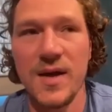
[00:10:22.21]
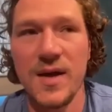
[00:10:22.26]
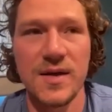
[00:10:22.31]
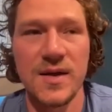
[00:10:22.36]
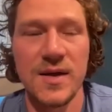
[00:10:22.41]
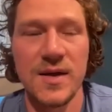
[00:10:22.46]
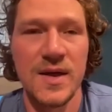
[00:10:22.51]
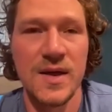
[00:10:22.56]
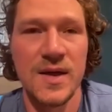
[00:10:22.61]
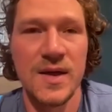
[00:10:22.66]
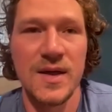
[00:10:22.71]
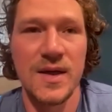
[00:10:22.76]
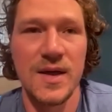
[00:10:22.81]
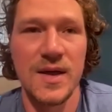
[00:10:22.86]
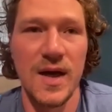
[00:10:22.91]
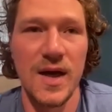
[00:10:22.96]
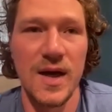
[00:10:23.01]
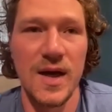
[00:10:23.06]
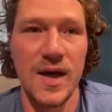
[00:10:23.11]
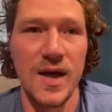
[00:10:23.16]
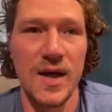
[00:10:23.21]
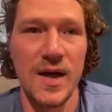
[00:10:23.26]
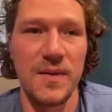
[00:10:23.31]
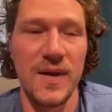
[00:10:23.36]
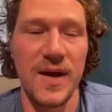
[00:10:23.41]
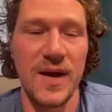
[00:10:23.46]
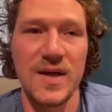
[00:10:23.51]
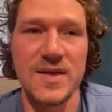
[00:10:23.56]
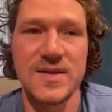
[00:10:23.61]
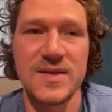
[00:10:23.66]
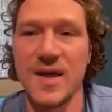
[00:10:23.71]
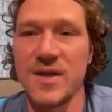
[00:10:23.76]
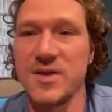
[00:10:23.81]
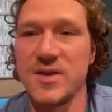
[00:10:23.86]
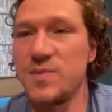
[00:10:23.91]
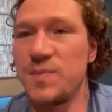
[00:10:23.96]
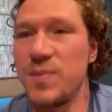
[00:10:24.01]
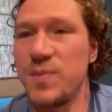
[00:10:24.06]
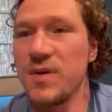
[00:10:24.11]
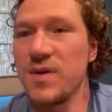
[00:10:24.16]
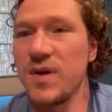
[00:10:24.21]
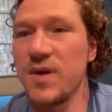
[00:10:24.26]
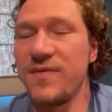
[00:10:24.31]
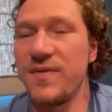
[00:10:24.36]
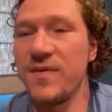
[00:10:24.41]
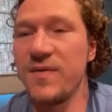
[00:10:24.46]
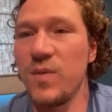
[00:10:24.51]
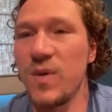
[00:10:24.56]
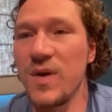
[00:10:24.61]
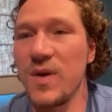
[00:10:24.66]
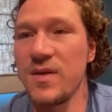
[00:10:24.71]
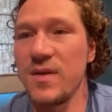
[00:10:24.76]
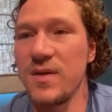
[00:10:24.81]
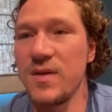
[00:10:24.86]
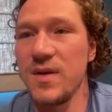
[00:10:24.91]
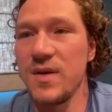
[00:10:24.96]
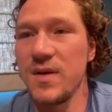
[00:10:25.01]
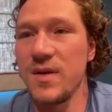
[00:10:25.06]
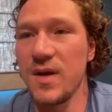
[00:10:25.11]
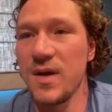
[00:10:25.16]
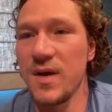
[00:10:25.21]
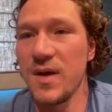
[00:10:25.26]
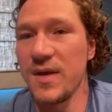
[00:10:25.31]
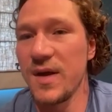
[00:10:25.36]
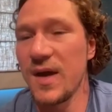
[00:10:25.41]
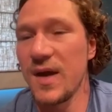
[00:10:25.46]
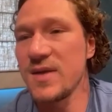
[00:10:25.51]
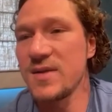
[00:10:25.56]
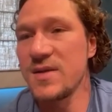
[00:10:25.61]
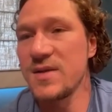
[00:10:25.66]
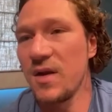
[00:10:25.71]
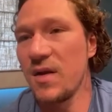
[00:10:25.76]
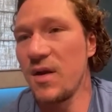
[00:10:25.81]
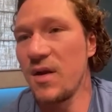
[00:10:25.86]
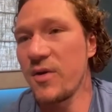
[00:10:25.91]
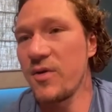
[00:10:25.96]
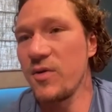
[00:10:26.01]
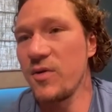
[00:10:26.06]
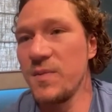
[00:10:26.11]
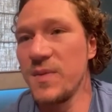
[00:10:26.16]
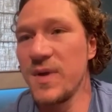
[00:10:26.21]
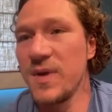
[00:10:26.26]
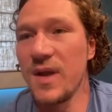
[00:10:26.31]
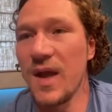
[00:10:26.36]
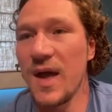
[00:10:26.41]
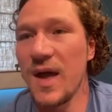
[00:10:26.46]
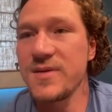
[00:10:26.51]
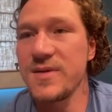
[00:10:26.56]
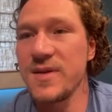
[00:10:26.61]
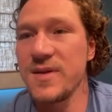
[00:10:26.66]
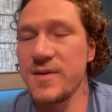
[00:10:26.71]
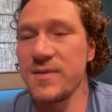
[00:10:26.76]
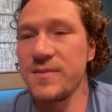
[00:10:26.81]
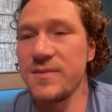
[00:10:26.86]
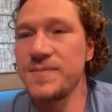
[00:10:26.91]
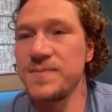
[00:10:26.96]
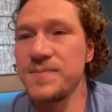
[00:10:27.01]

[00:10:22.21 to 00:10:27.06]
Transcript: And like I said, just build off of what the guys in the locker room did last season.